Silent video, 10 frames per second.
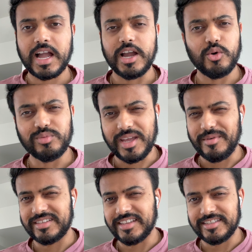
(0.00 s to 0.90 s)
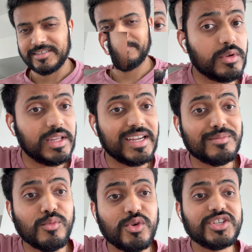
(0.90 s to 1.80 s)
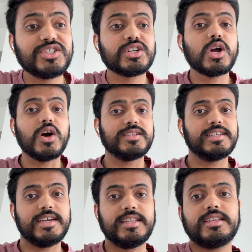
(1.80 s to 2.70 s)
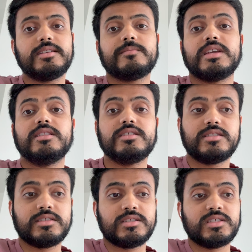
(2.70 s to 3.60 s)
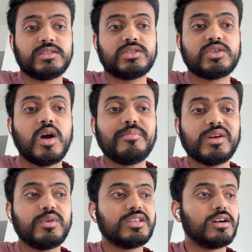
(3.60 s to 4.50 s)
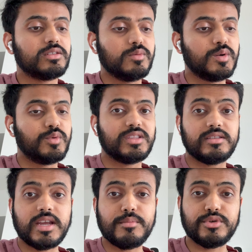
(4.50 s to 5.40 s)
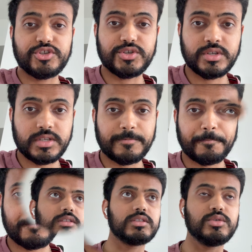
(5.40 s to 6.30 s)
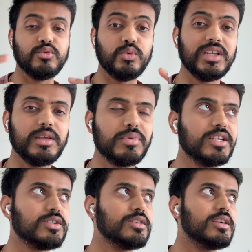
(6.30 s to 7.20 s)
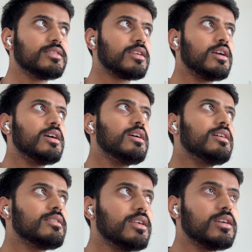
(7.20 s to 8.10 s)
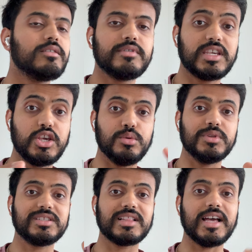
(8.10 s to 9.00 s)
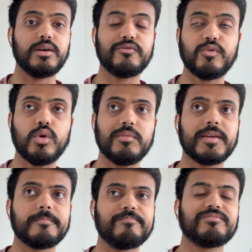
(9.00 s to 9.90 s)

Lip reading: I hope that makes sense. We relate moisture content and the topic we talked about with the temperatures to really picture this. Think of a cumulus cloud forming.